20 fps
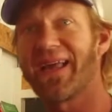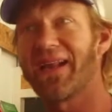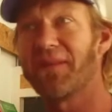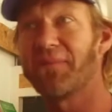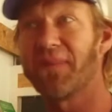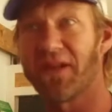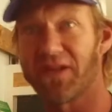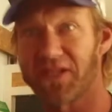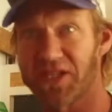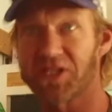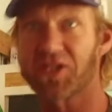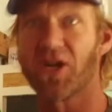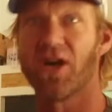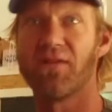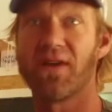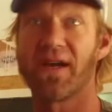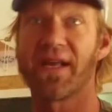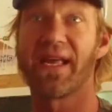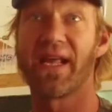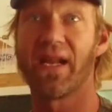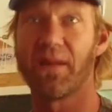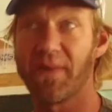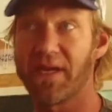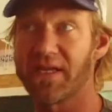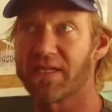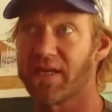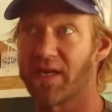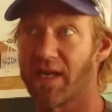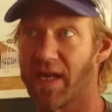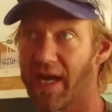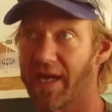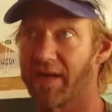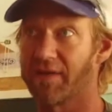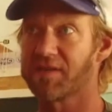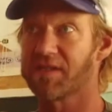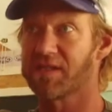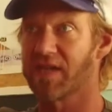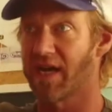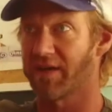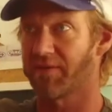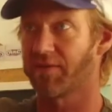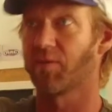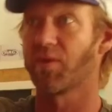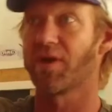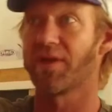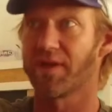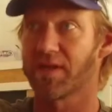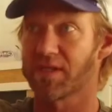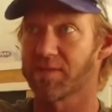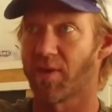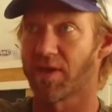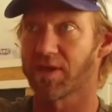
just over a kilometer line of sight from where the spotter